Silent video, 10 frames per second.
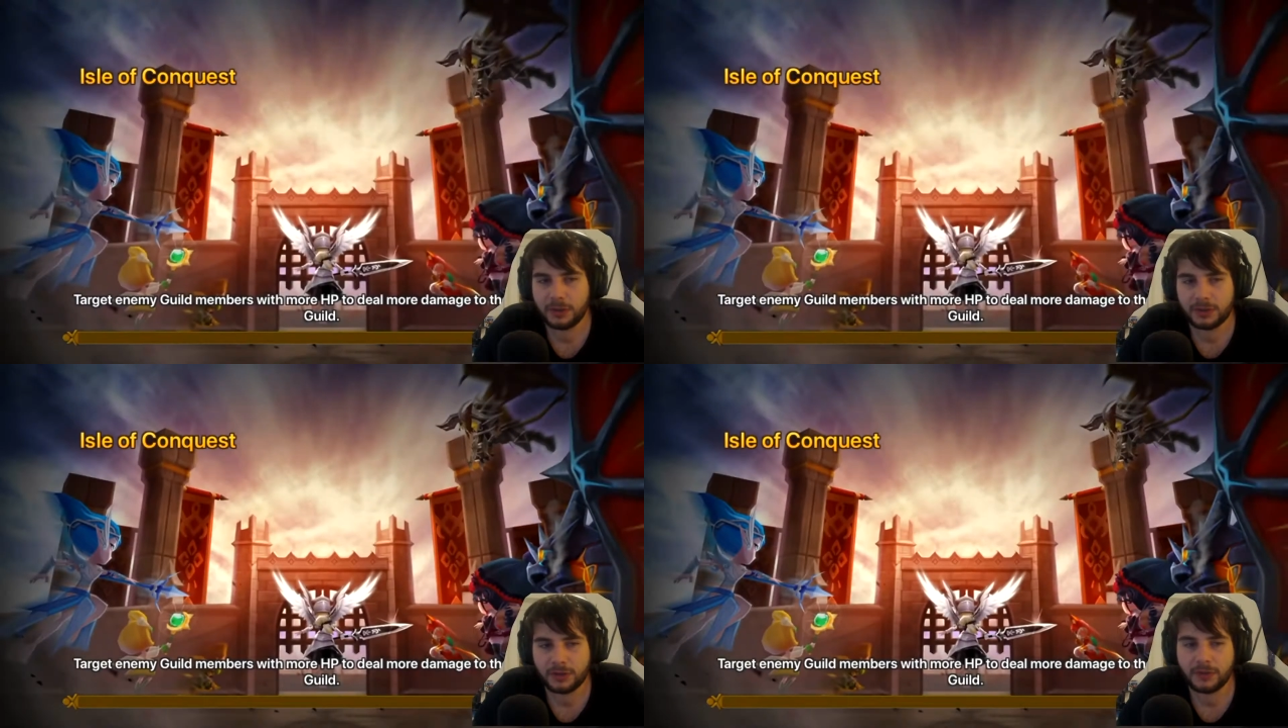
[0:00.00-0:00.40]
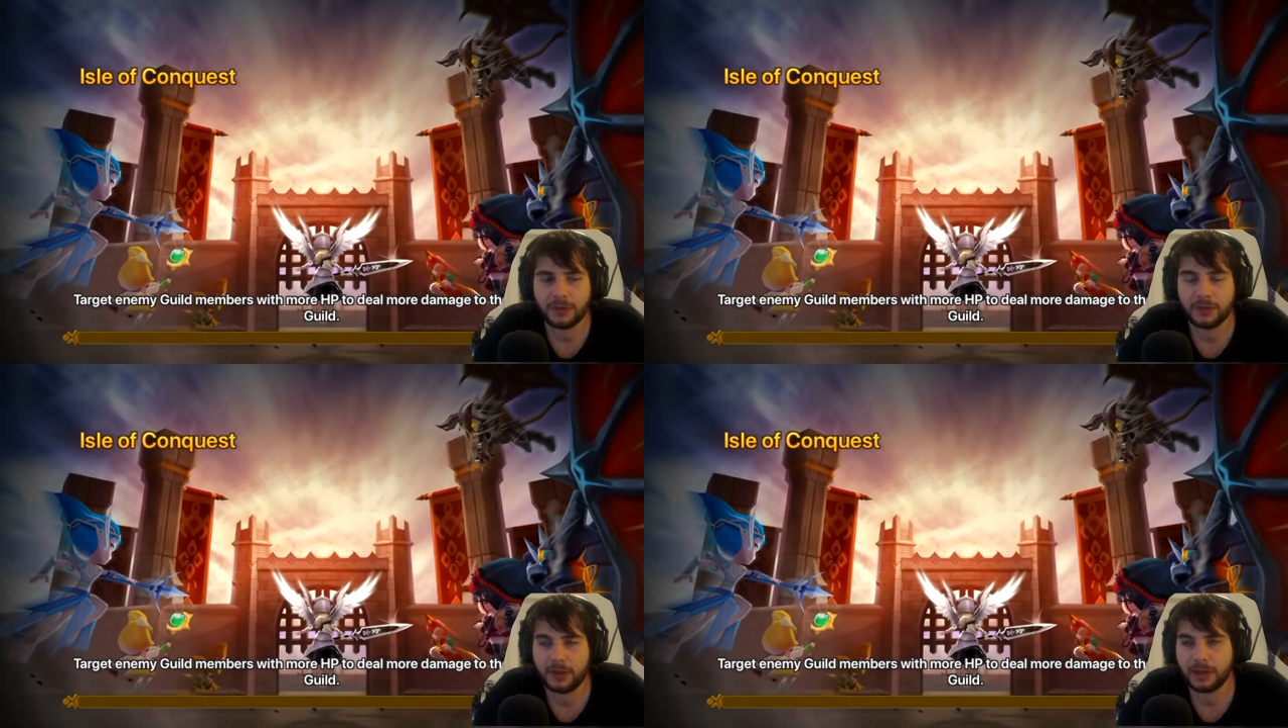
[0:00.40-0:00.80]
I just
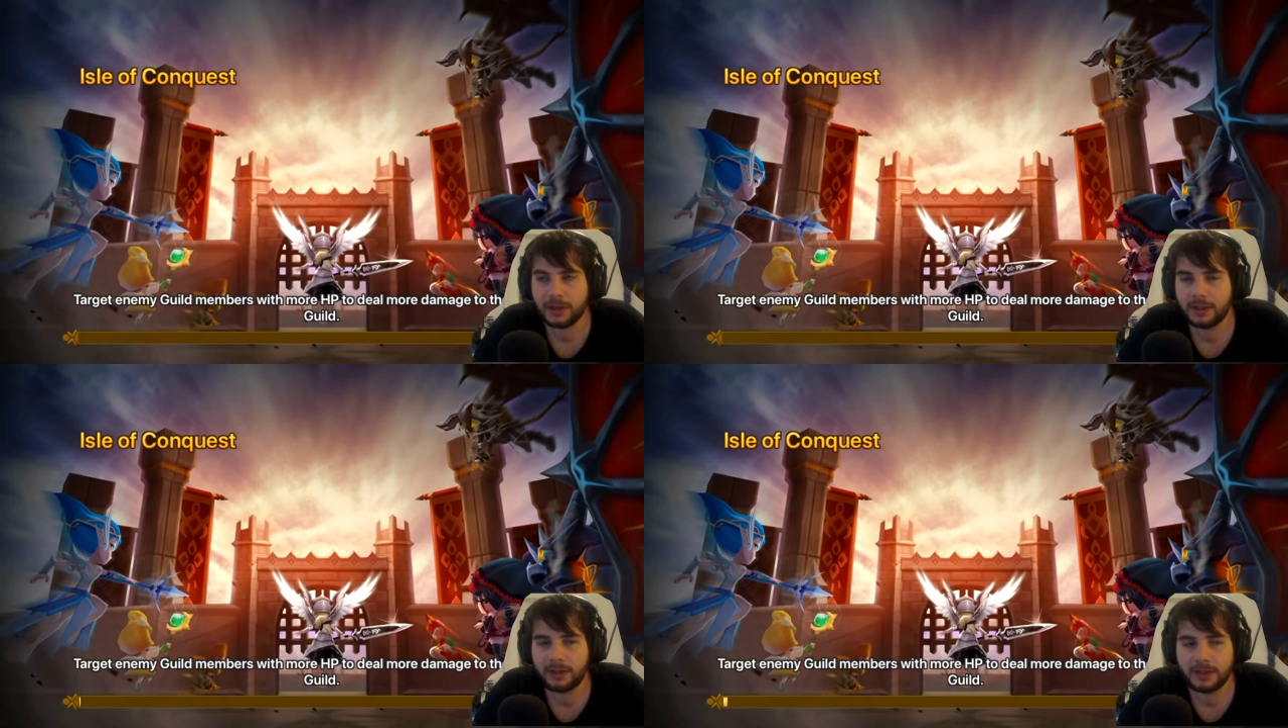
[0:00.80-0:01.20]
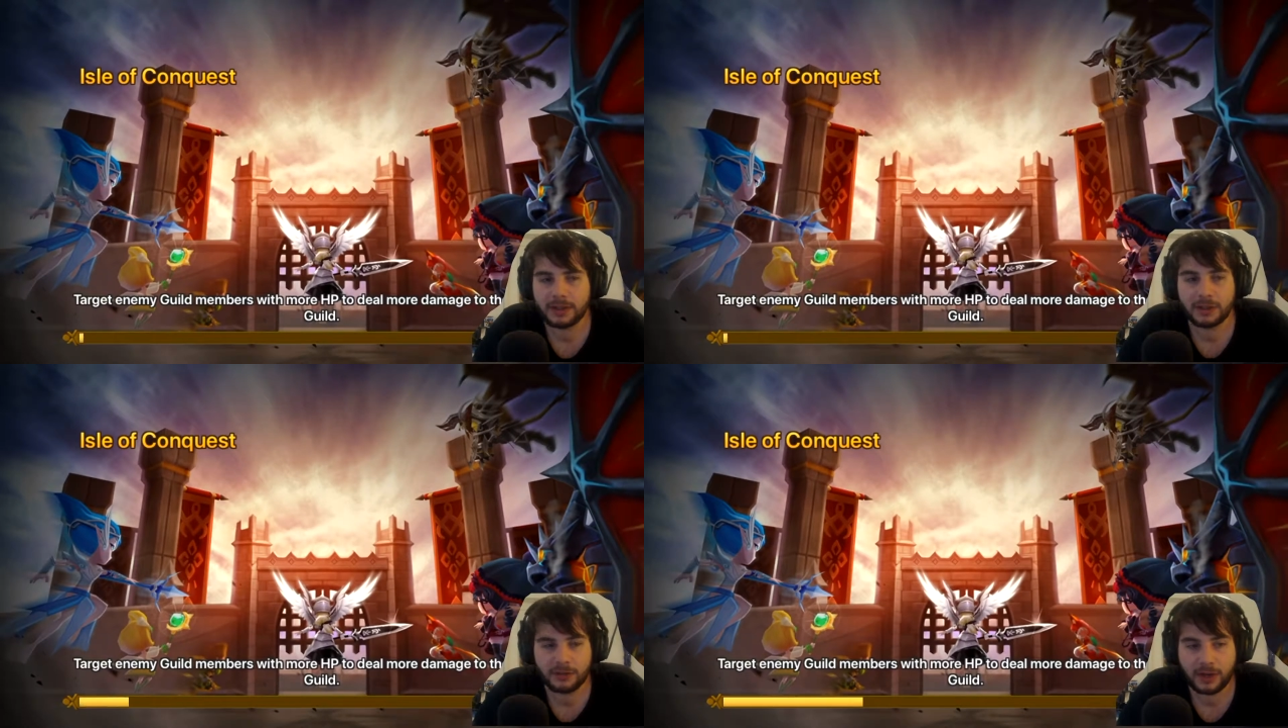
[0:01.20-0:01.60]
feel like the
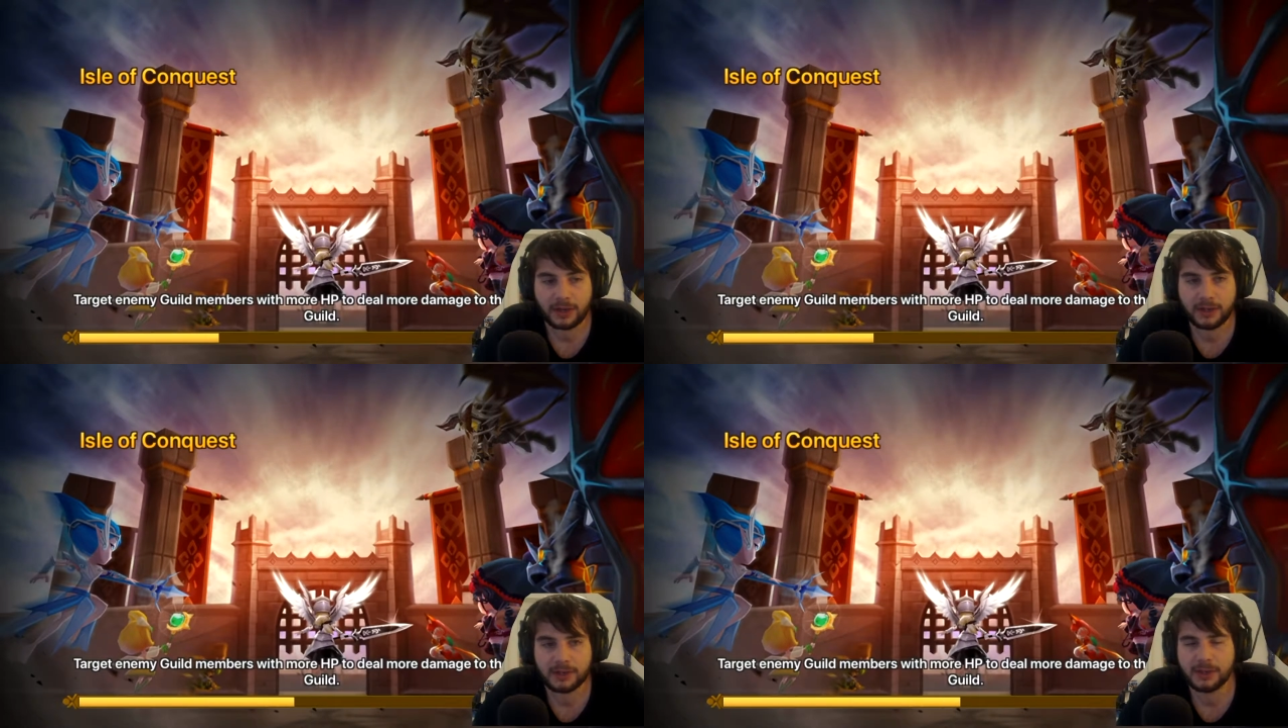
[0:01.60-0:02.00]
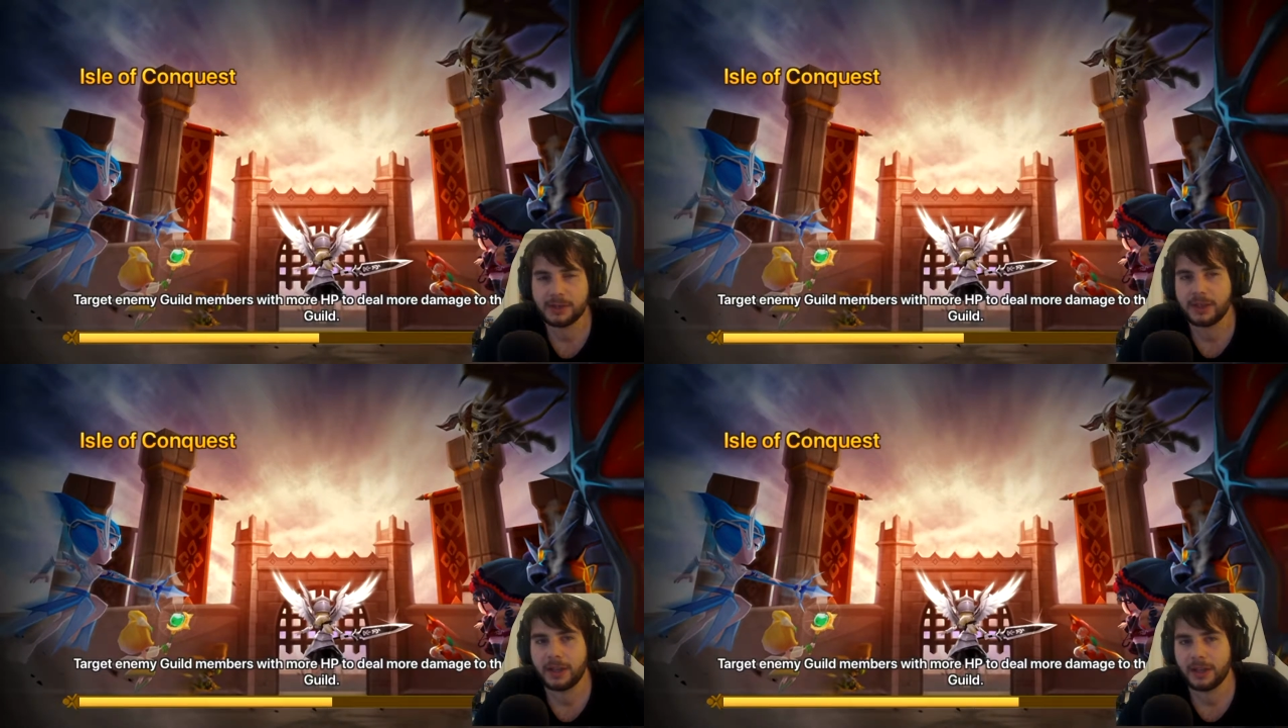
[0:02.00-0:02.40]
Taranis
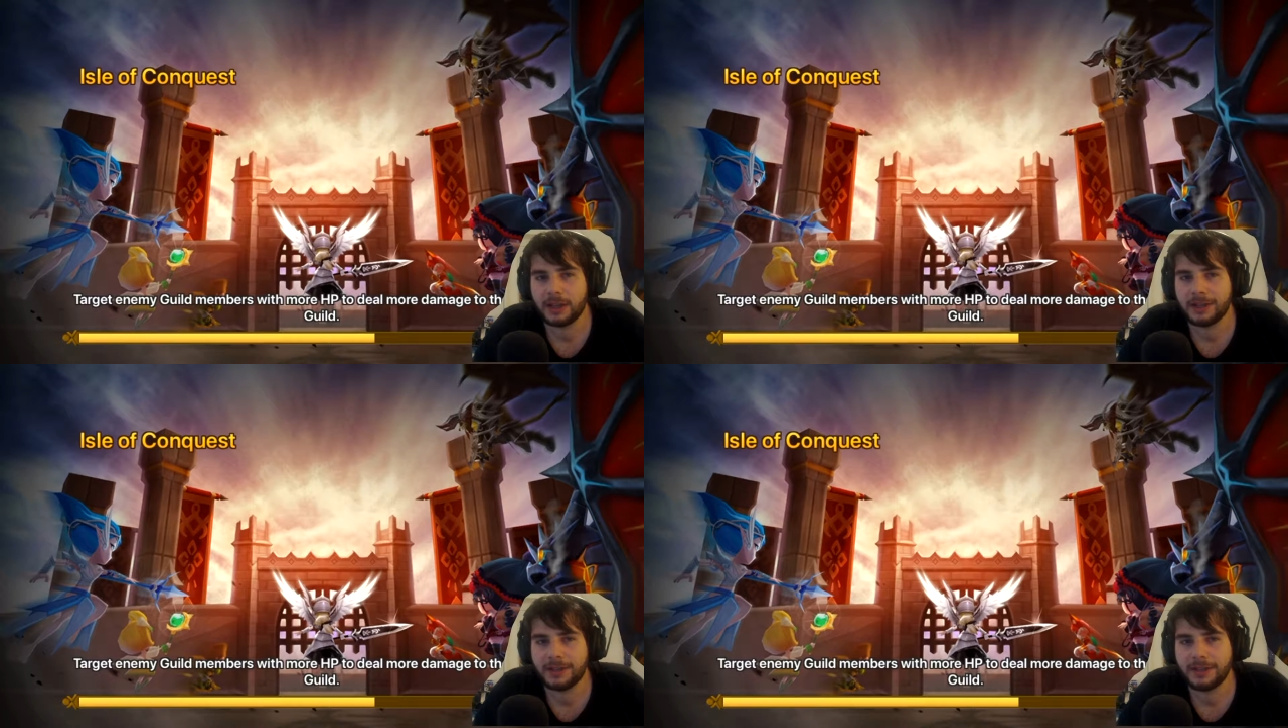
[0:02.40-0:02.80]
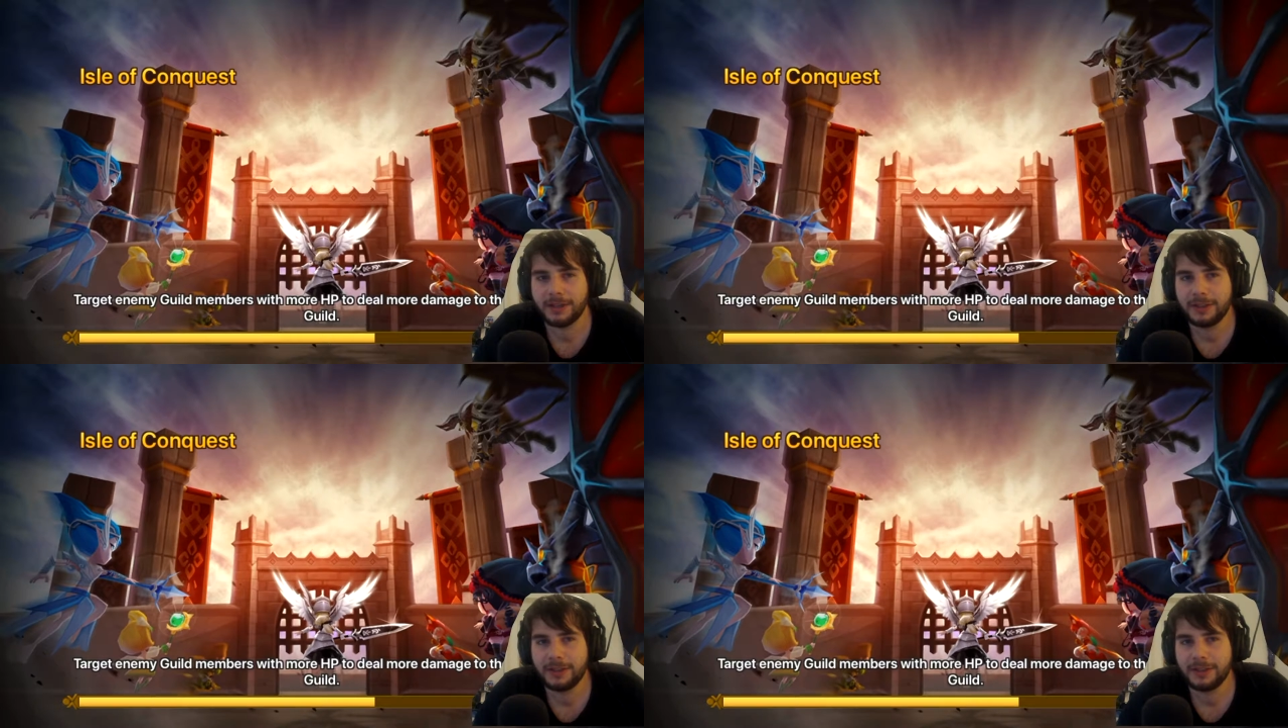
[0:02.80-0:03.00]
is a...